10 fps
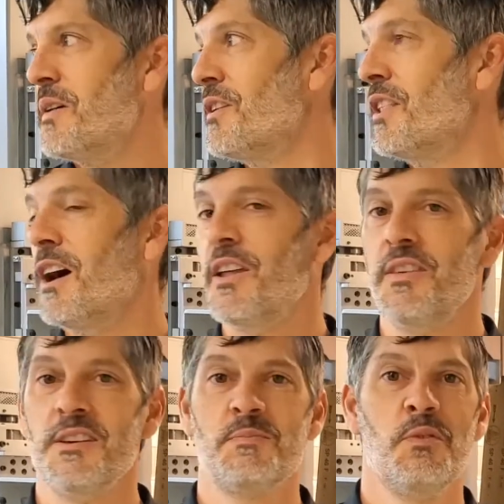have a lot of
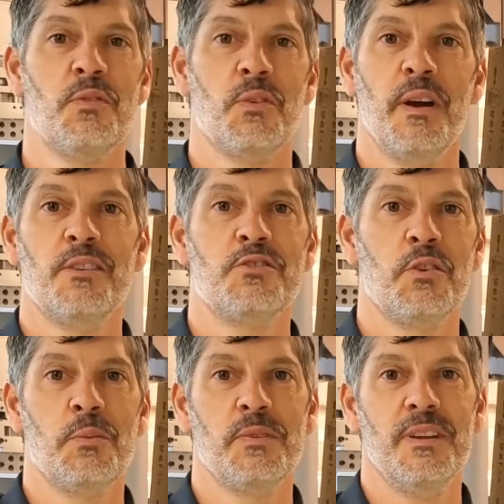things moving around in the
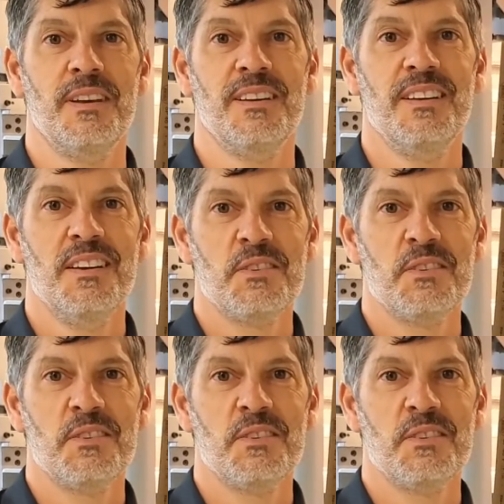showroom today.